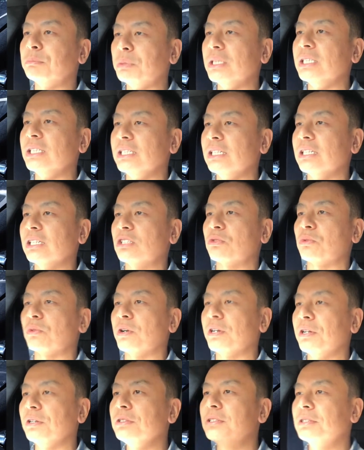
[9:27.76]
busiest
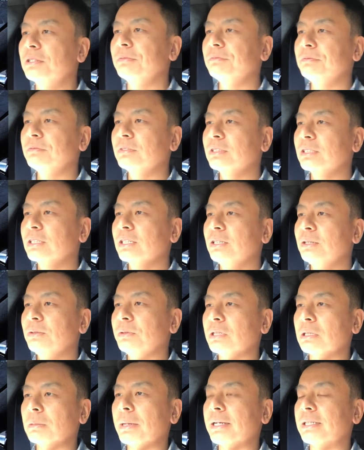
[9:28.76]
roads,
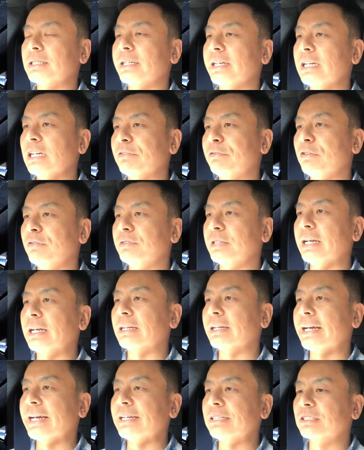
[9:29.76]
with about 10 to
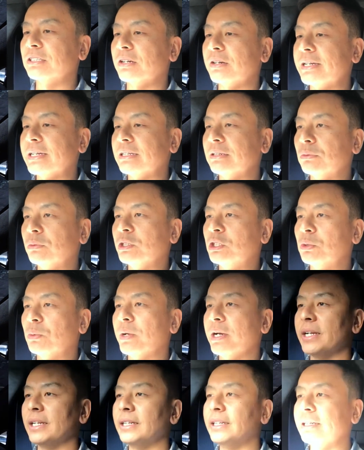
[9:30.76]
15 lanes going which
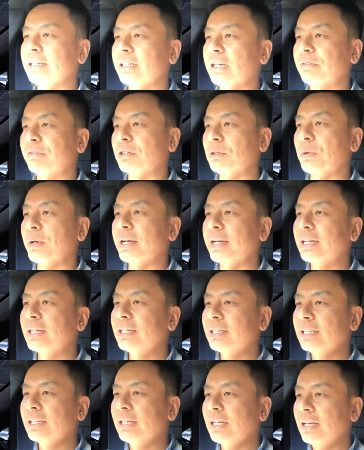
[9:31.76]
way, every way.
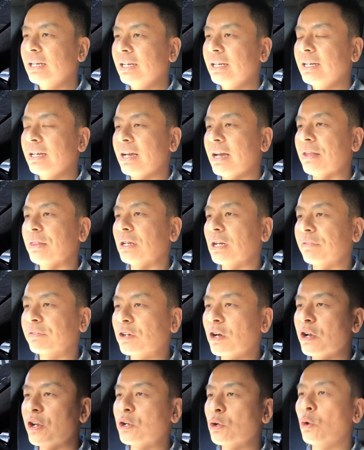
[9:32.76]
And then I've
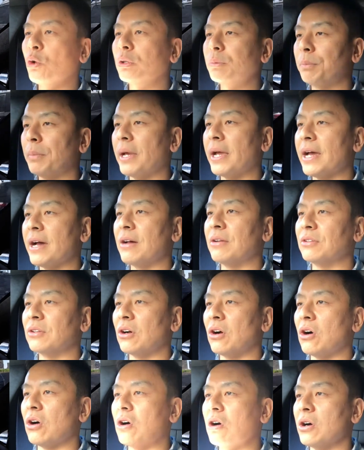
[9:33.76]
gone northbound
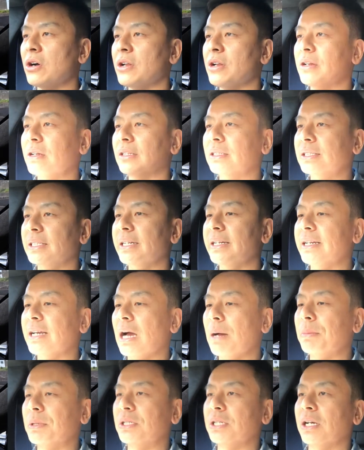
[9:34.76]
on the Sydney
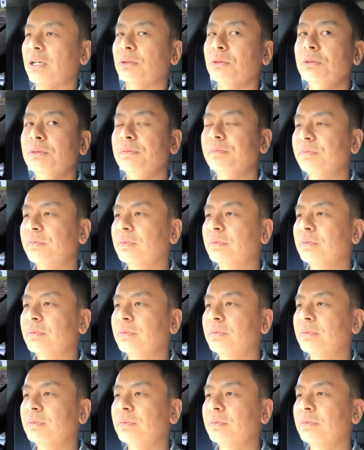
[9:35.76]
Harbour Tunnel,